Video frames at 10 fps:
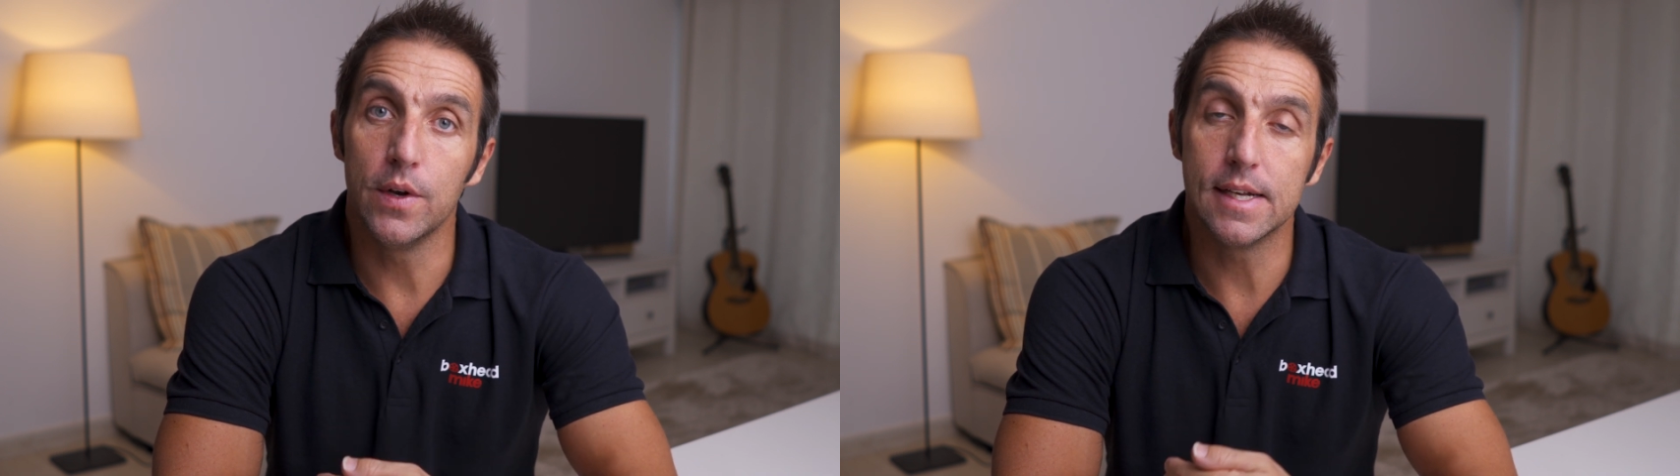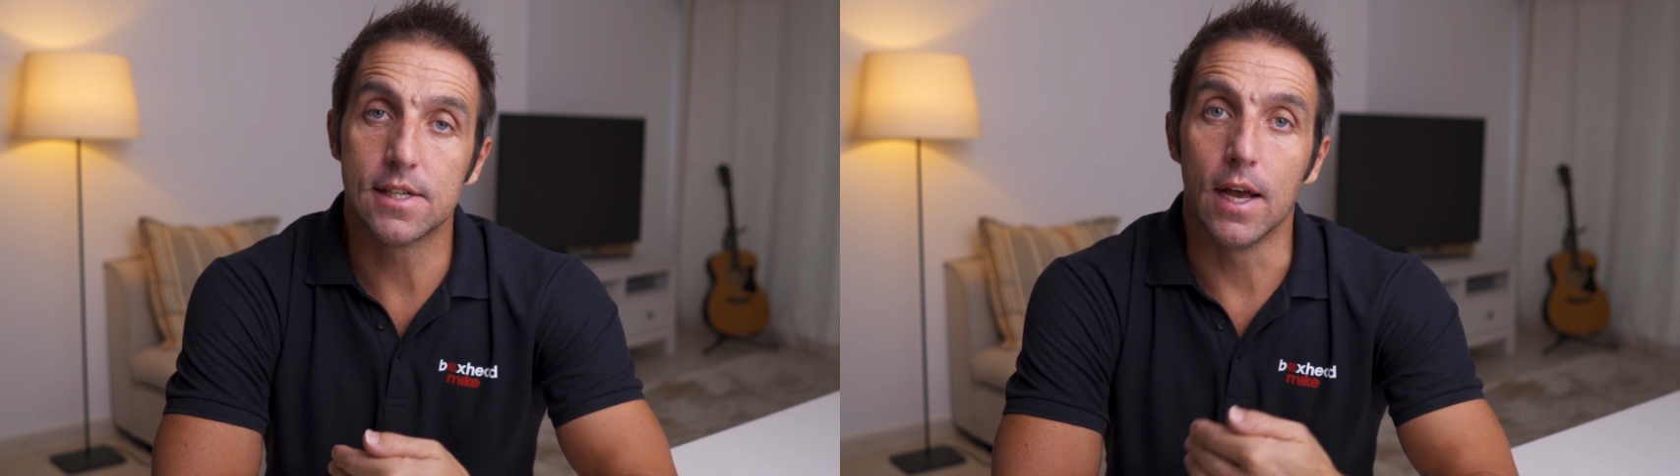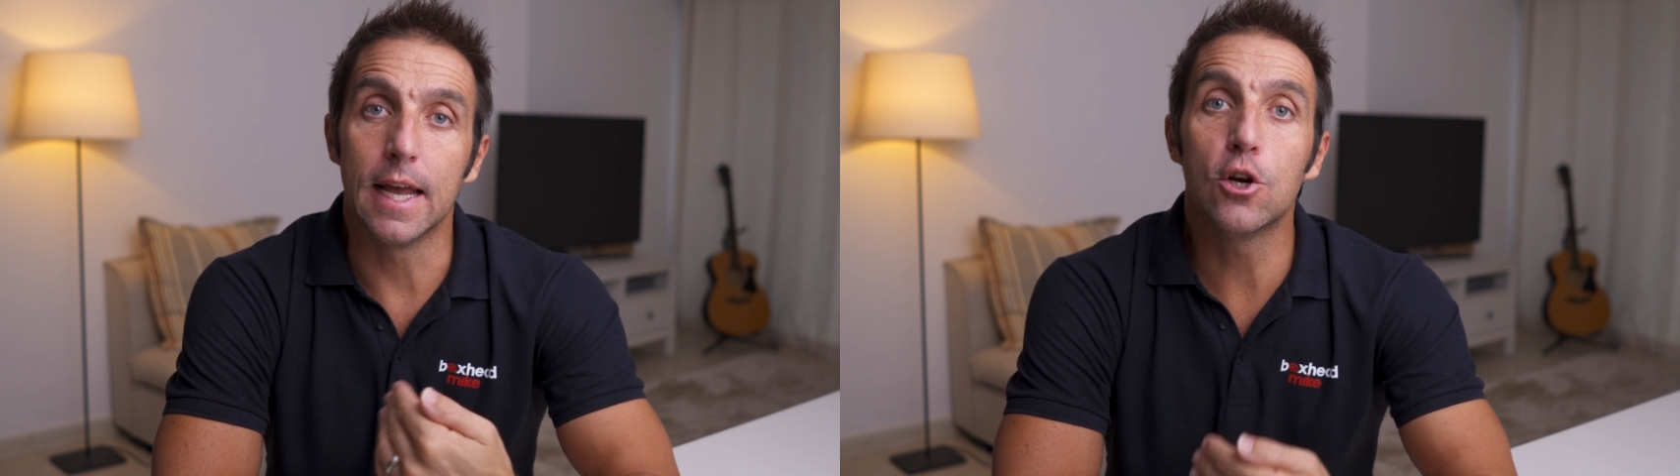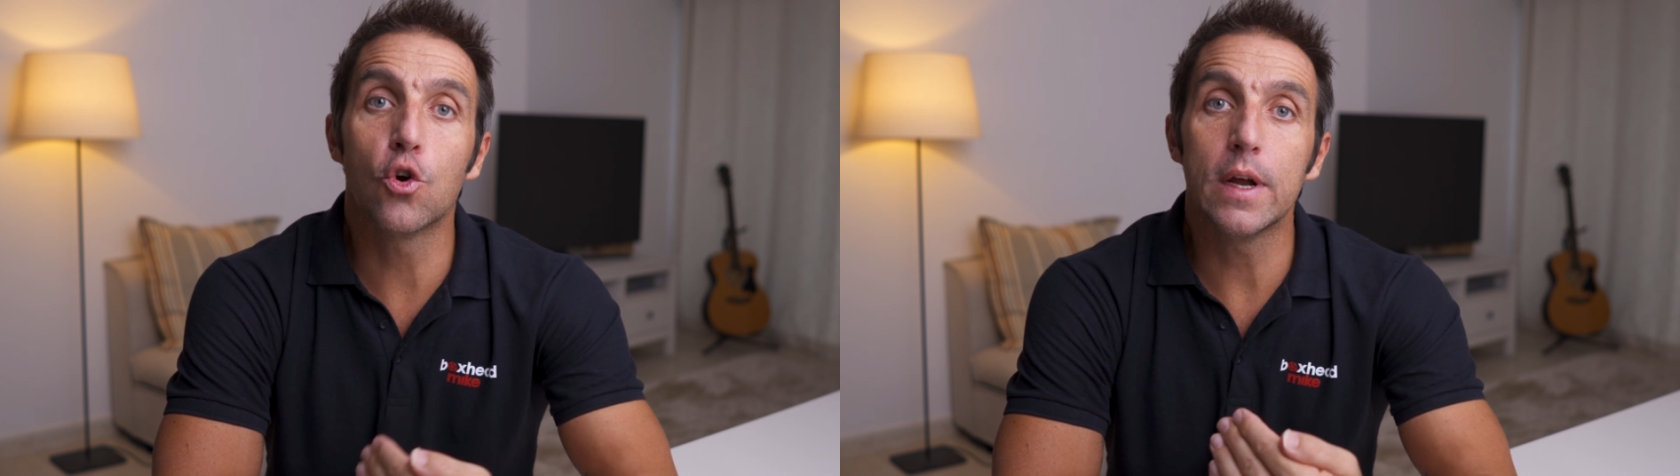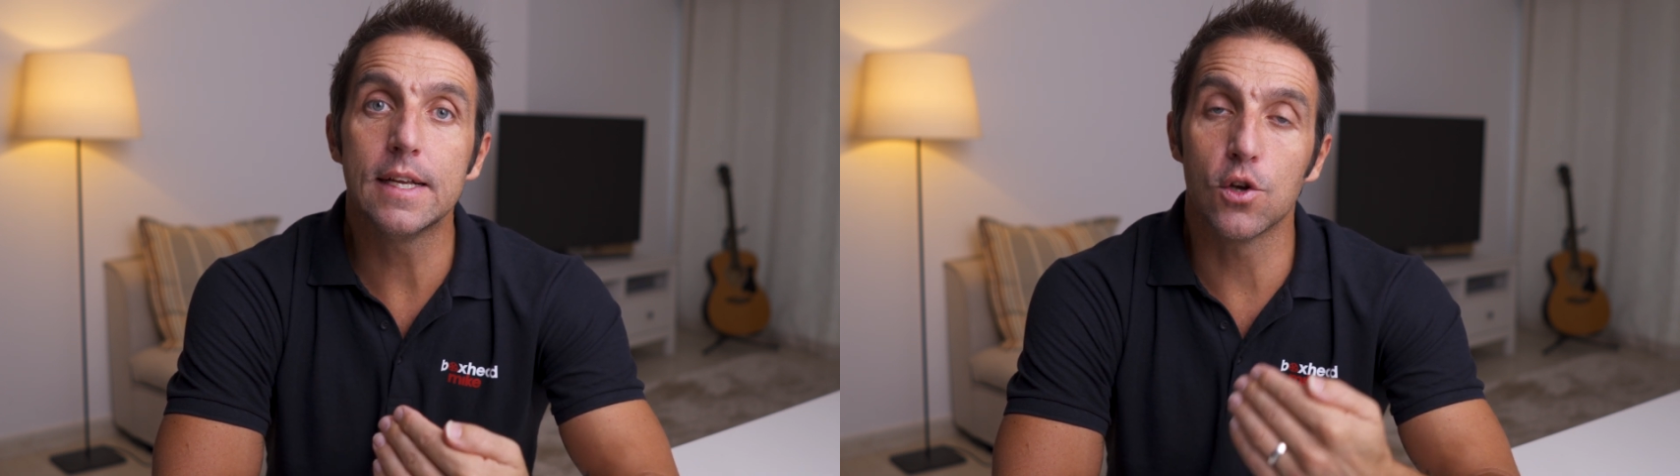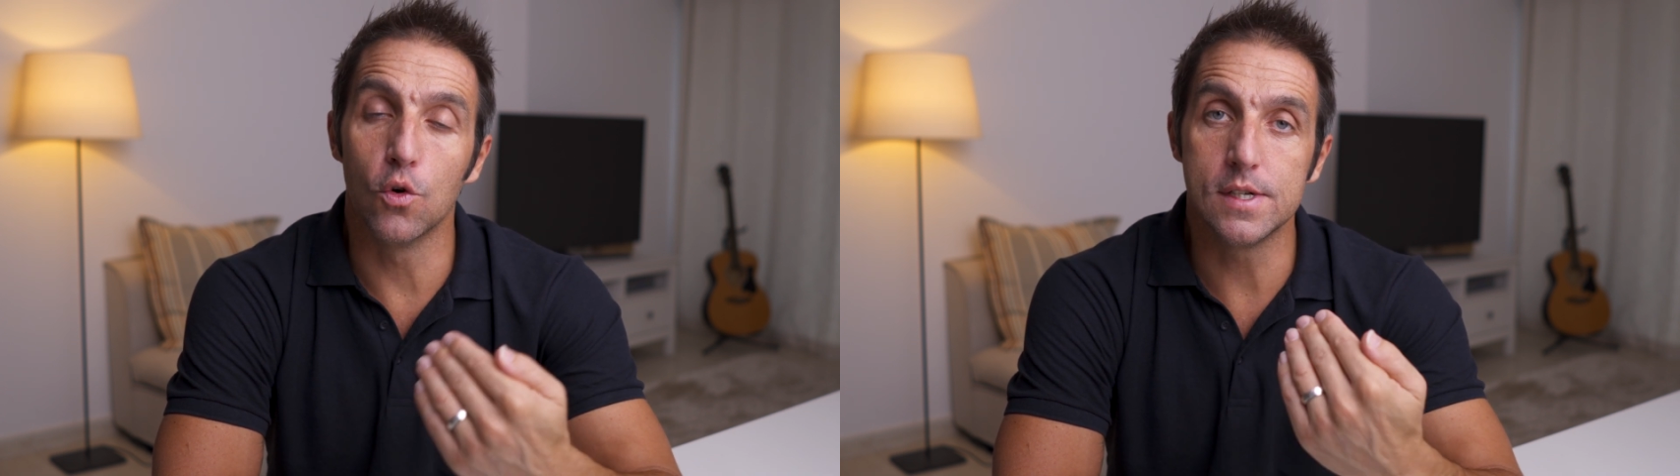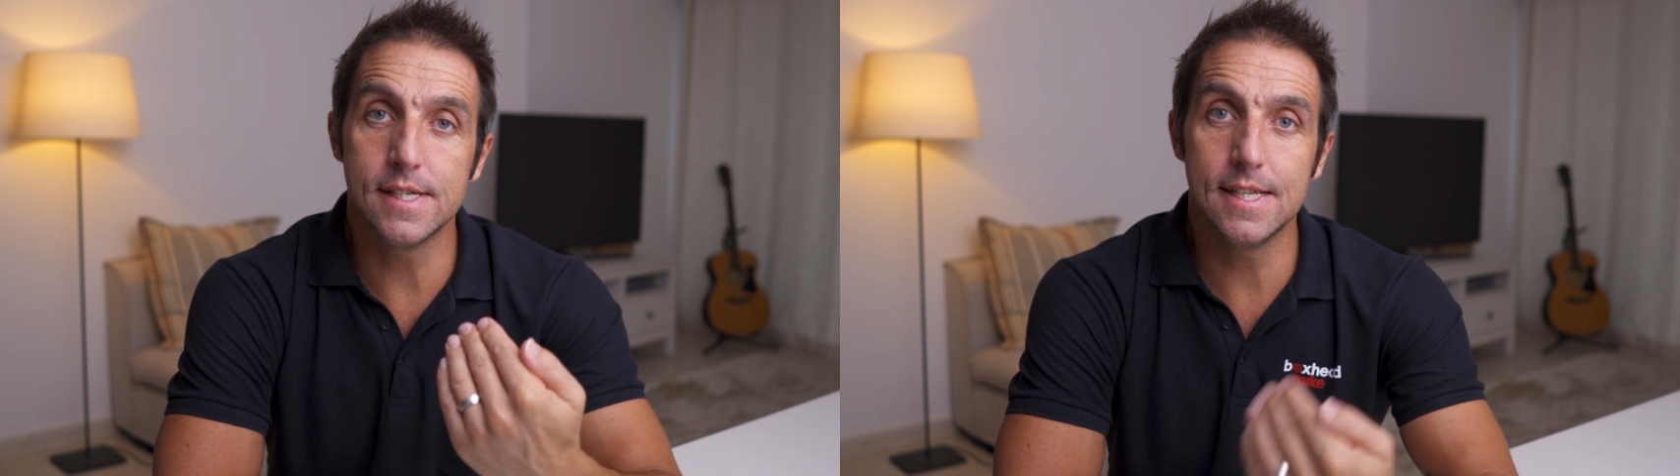need to increase or